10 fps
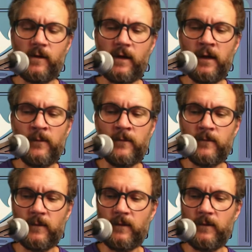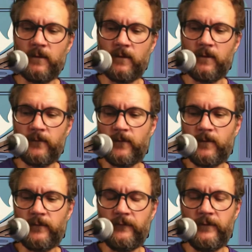Um,
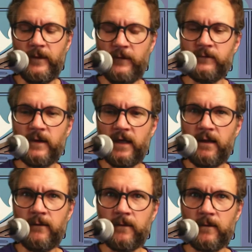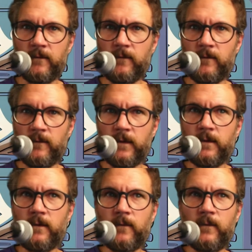and then
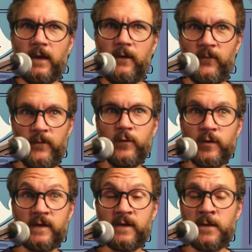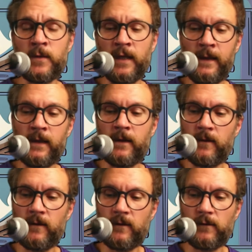if you're a student,
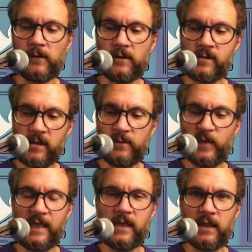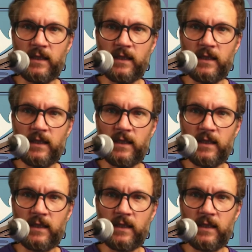you should be